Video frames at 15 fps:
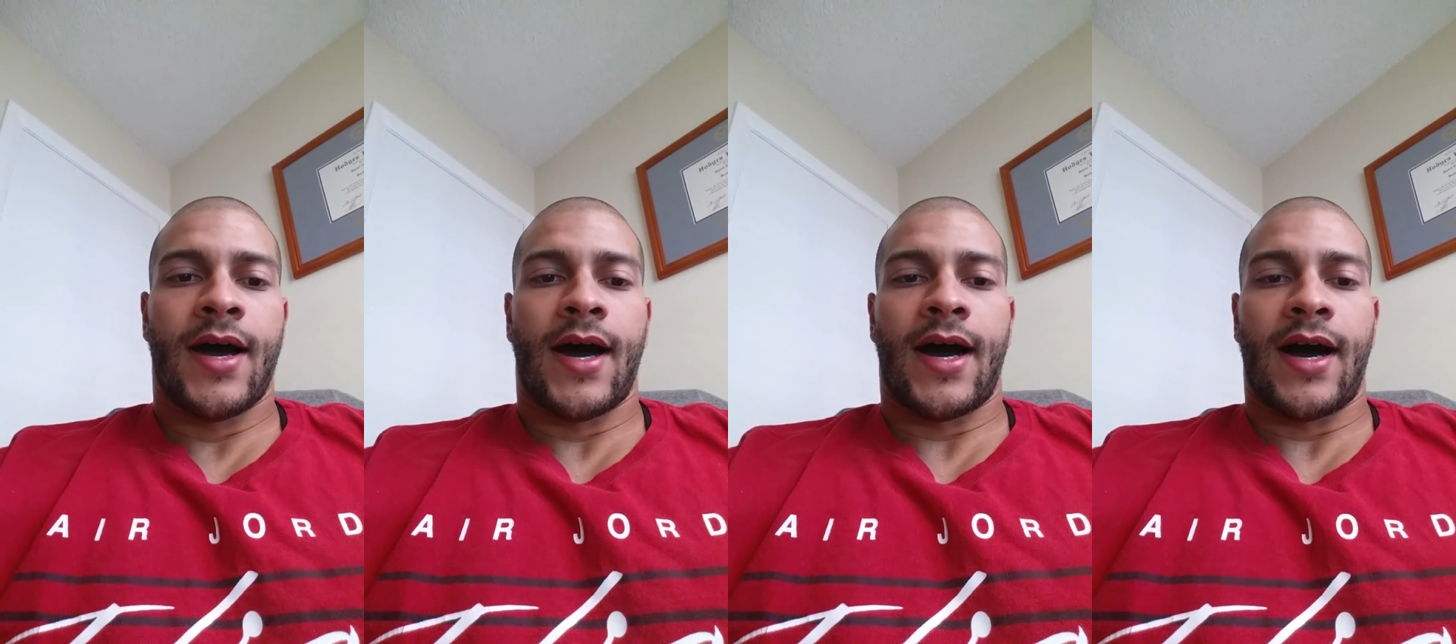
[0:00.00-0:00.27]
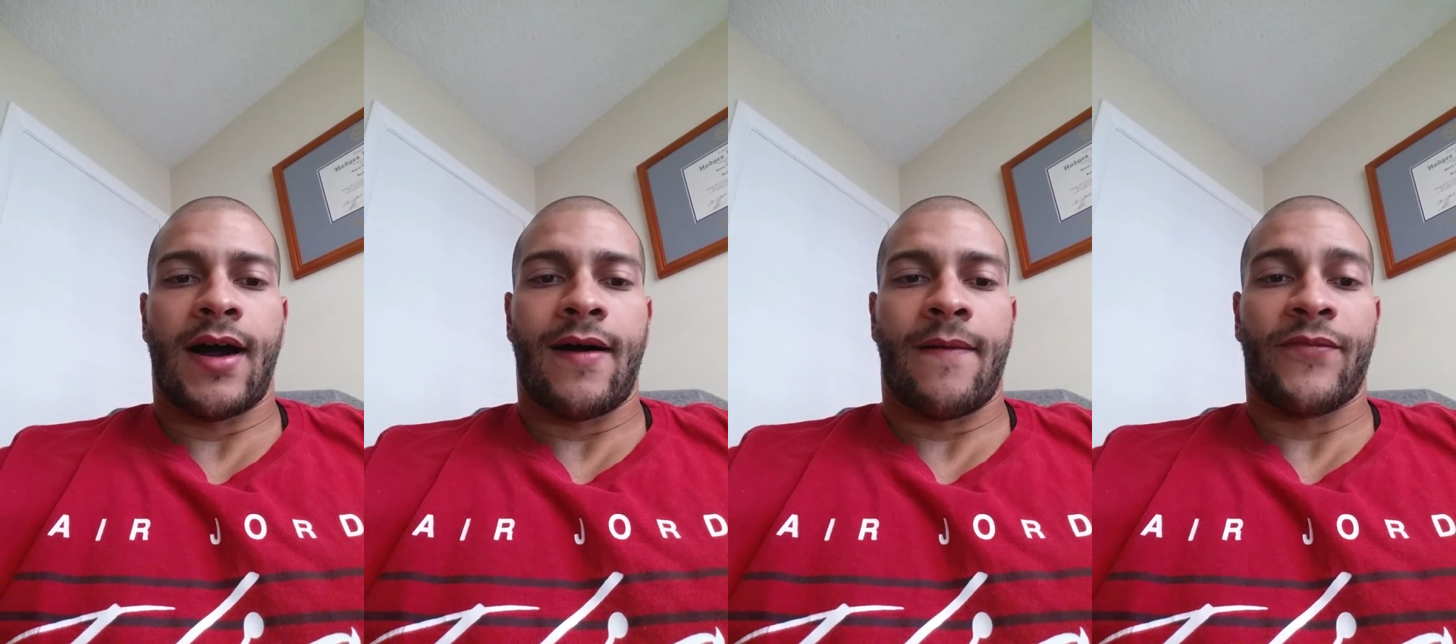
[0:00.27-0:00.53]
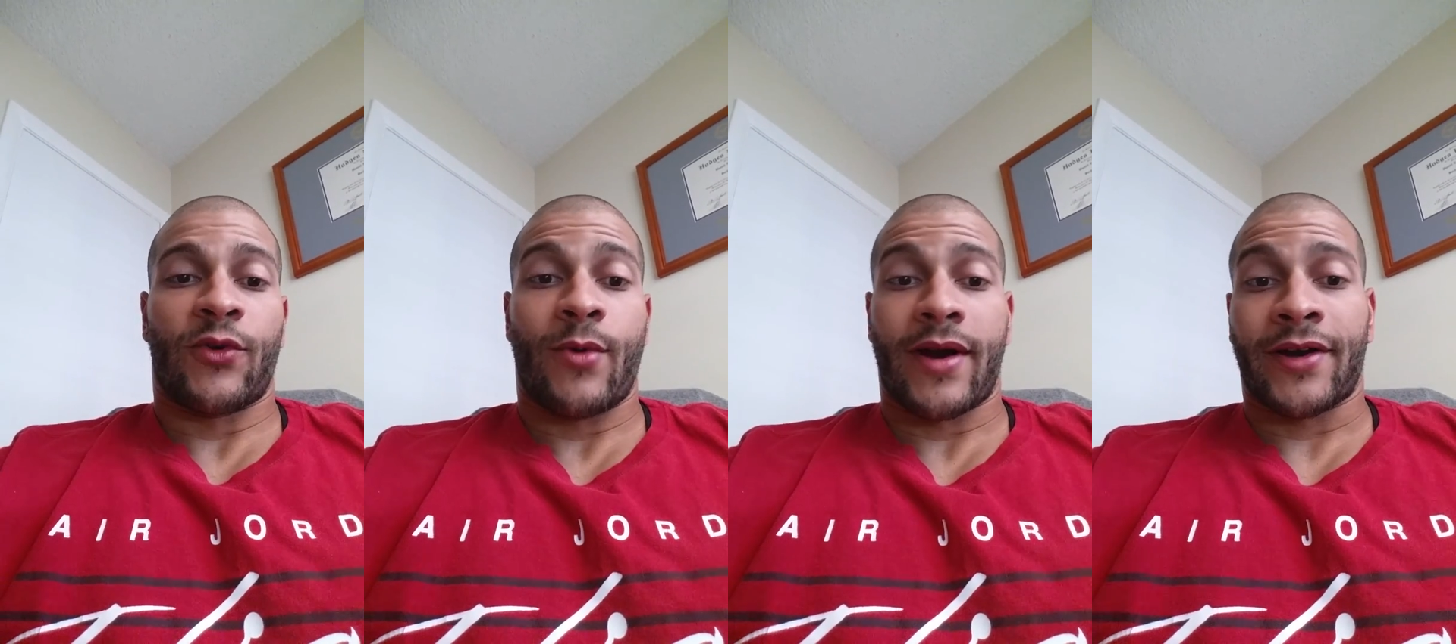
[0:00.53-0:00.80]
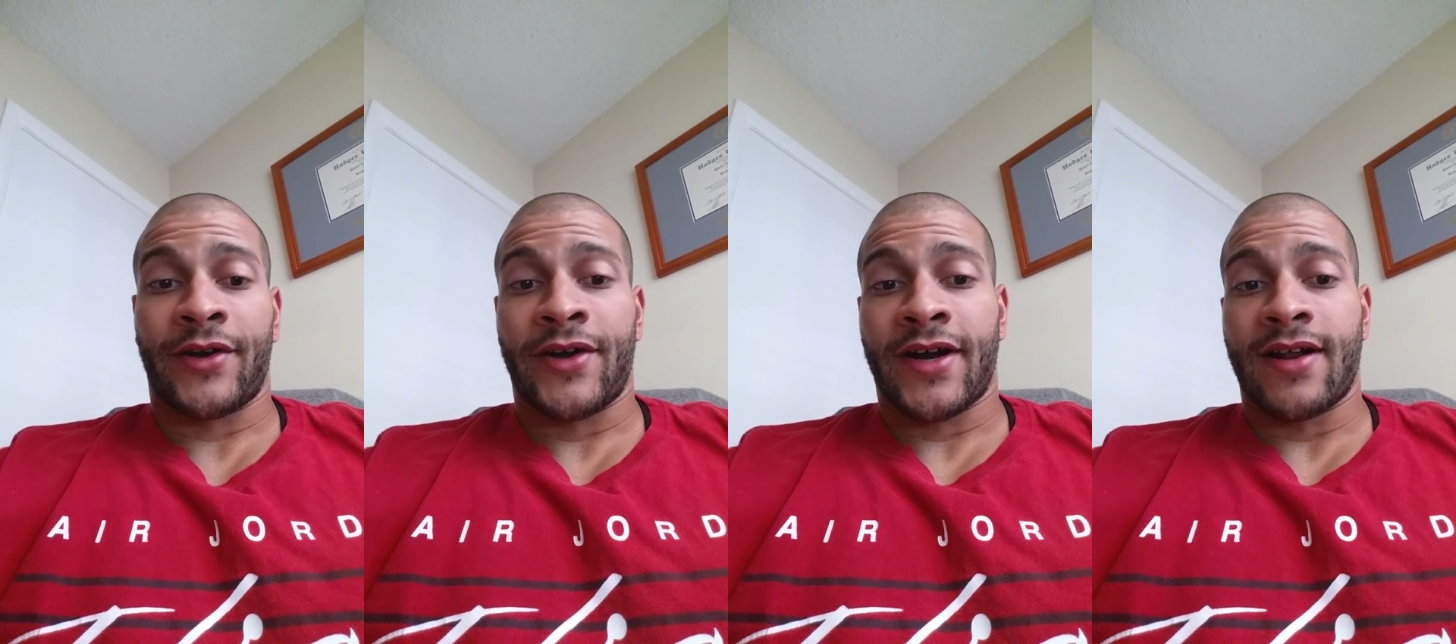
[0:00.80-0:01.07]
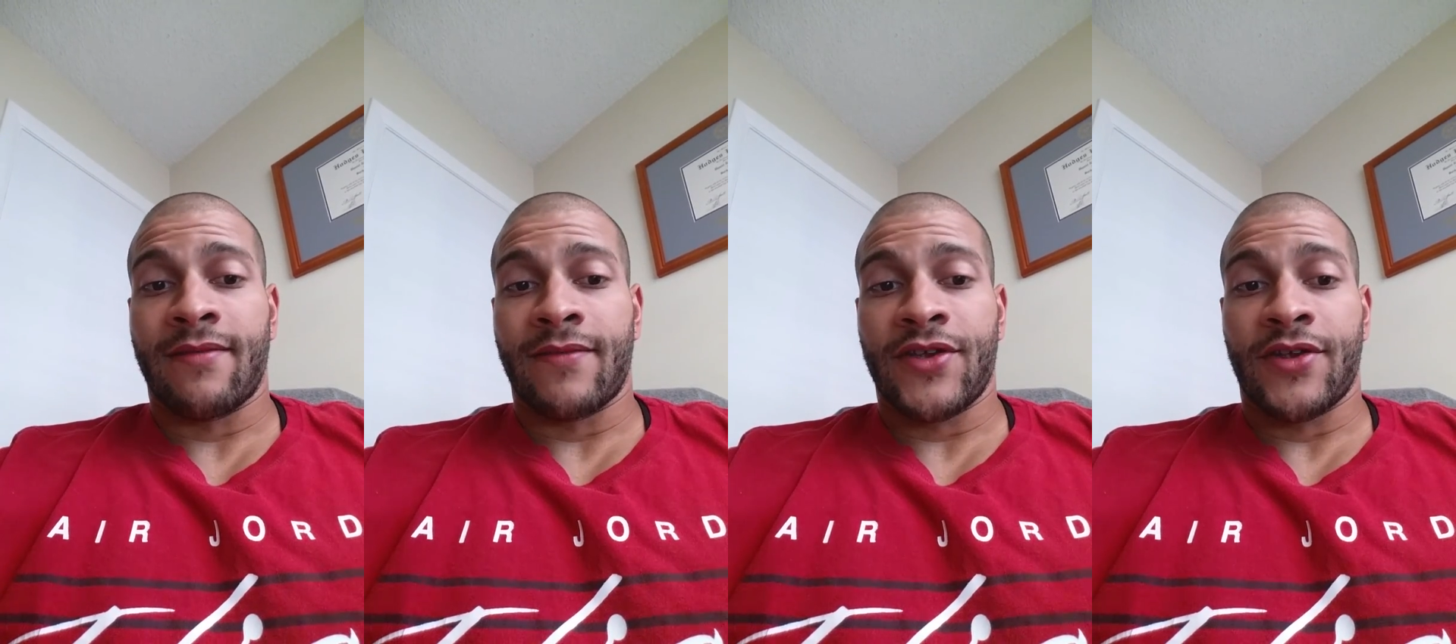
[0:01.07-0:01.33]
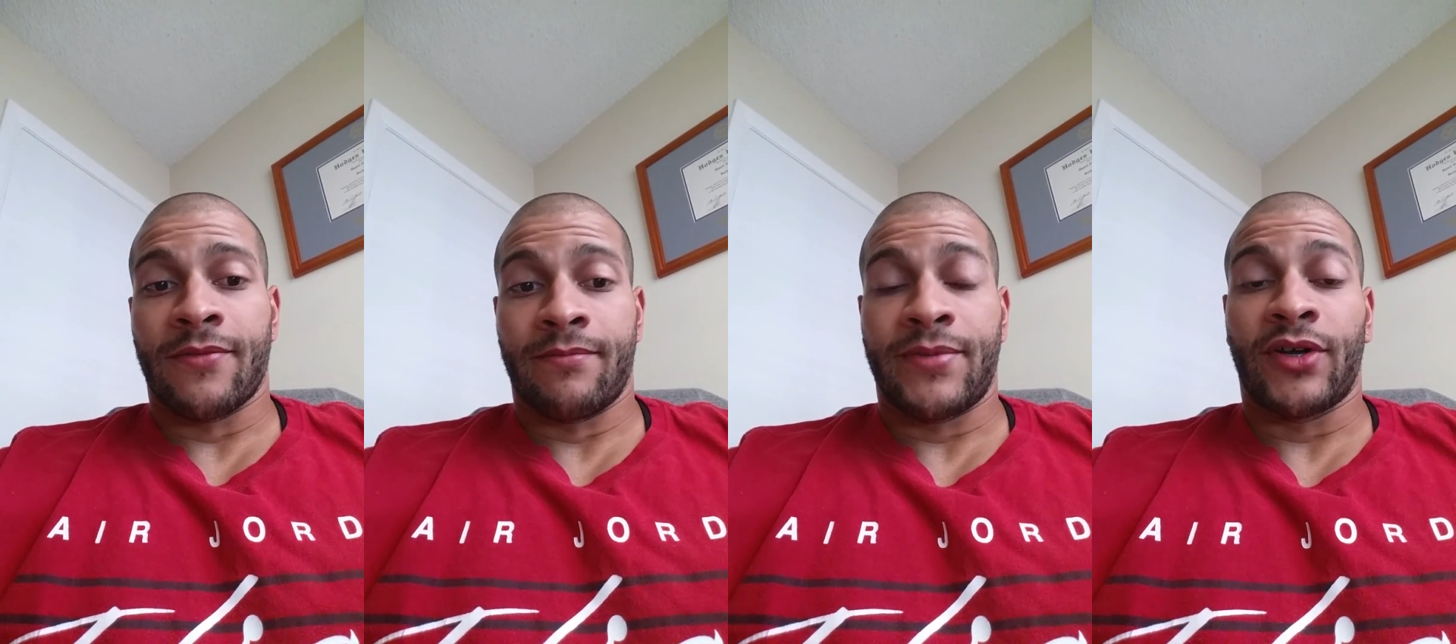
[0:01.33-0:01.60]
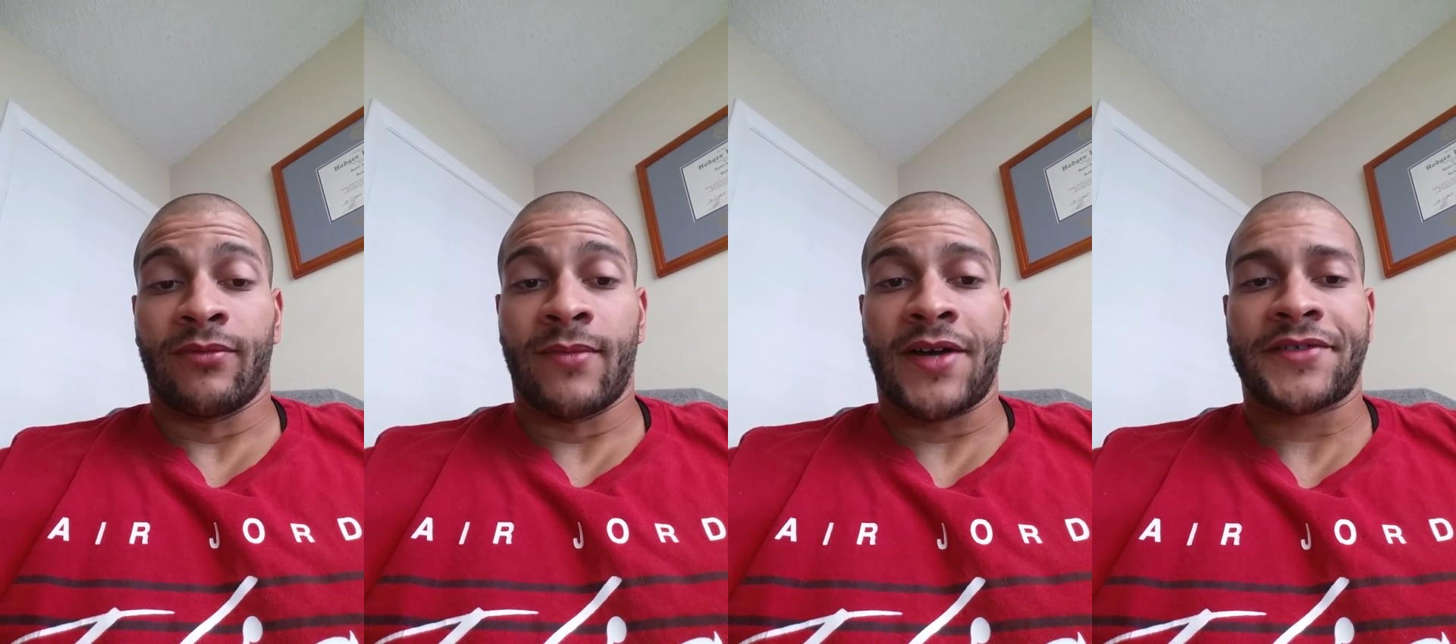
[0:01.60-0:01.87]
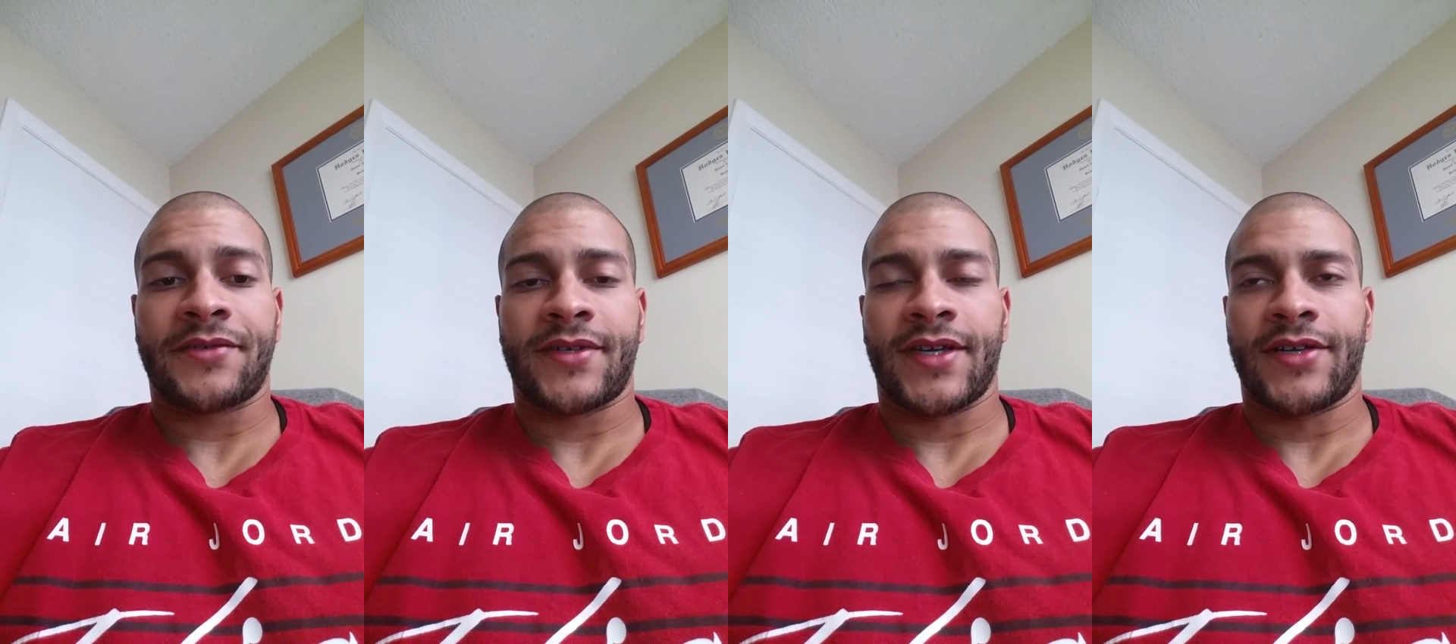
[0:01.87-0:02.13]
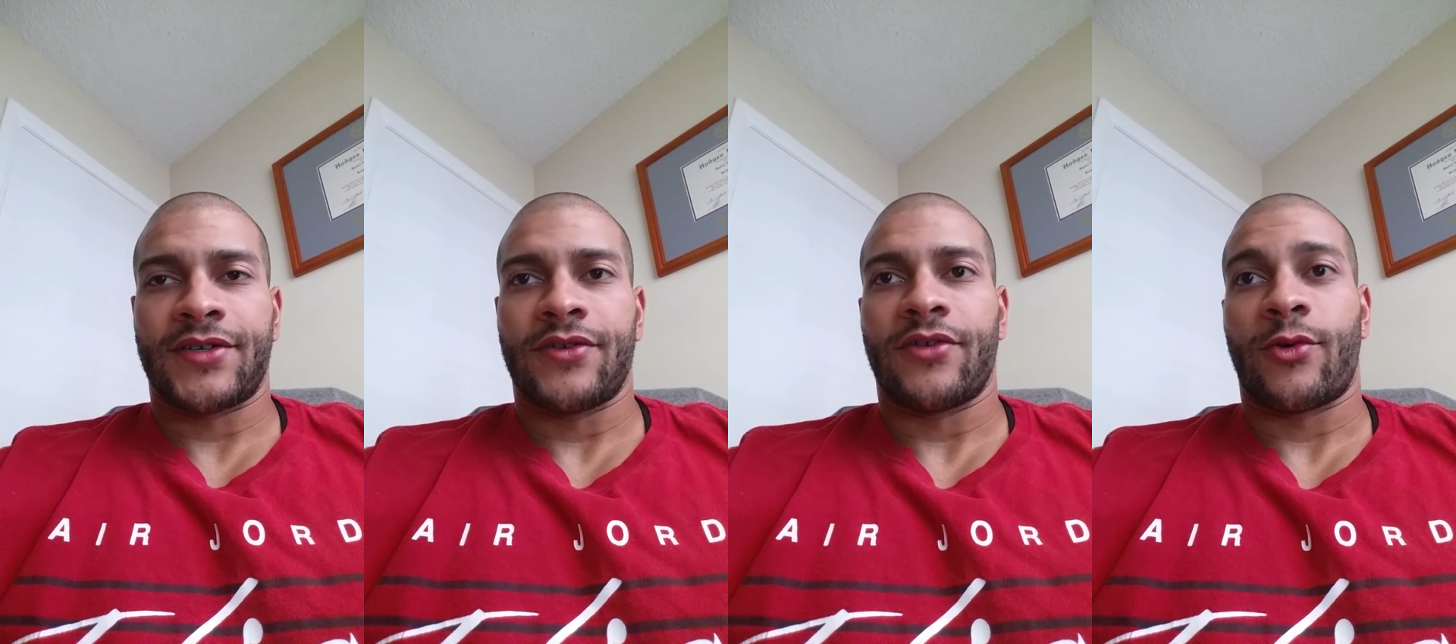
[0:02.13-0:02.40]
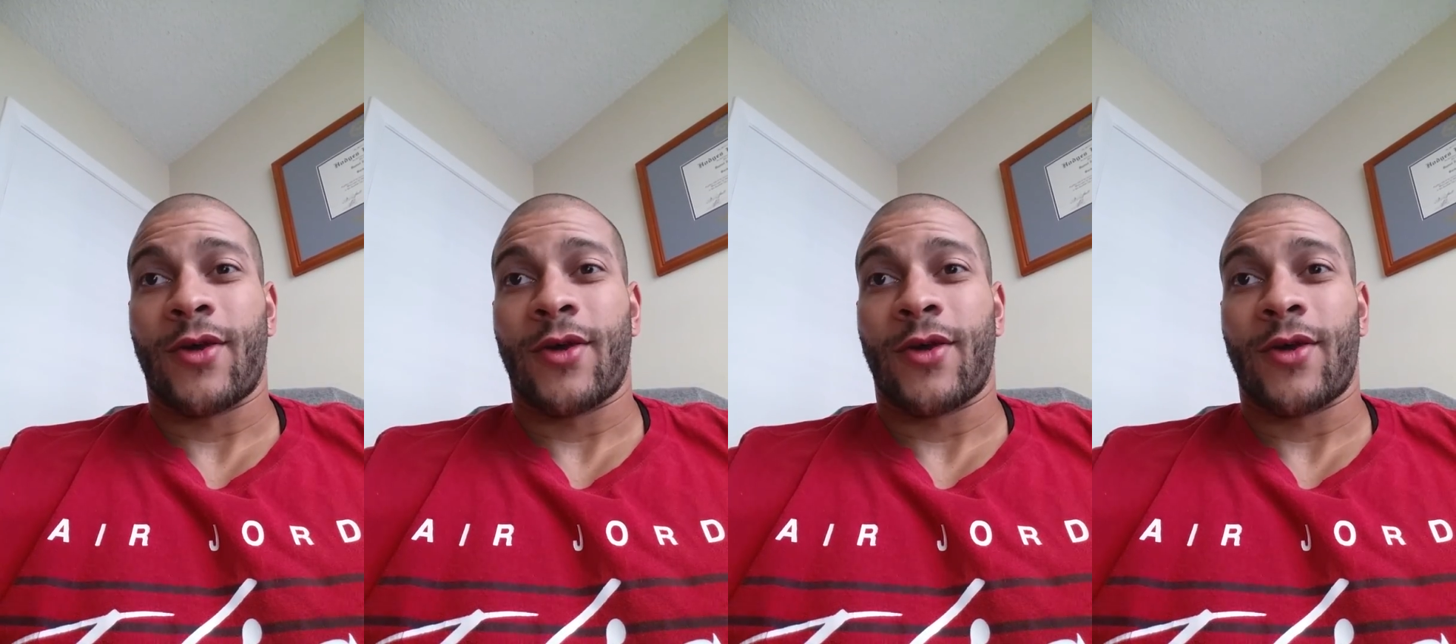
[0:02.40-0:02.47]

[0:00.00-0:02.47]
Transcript: the quicker you're going to build muscle tissue,